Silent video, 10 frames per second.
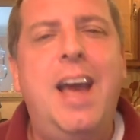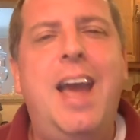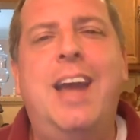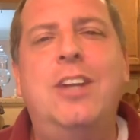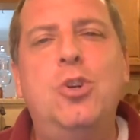
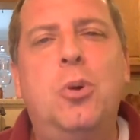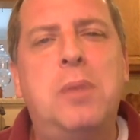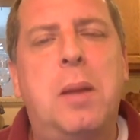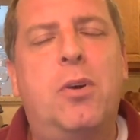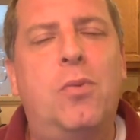and you'll
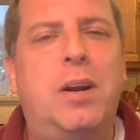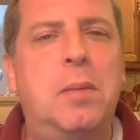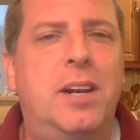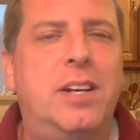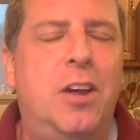be able to
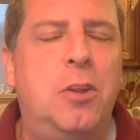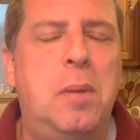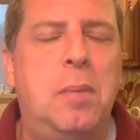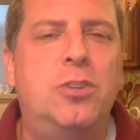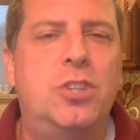recommend it to other
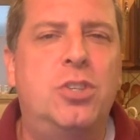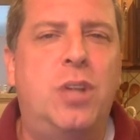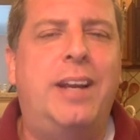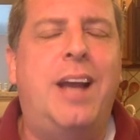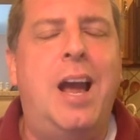people just
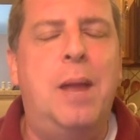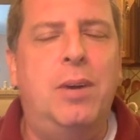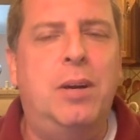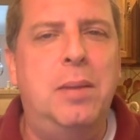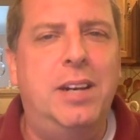like I am
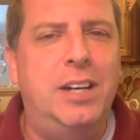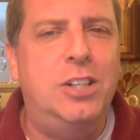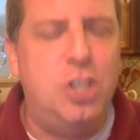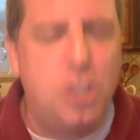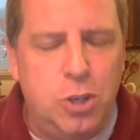recommending it
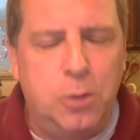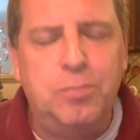to you.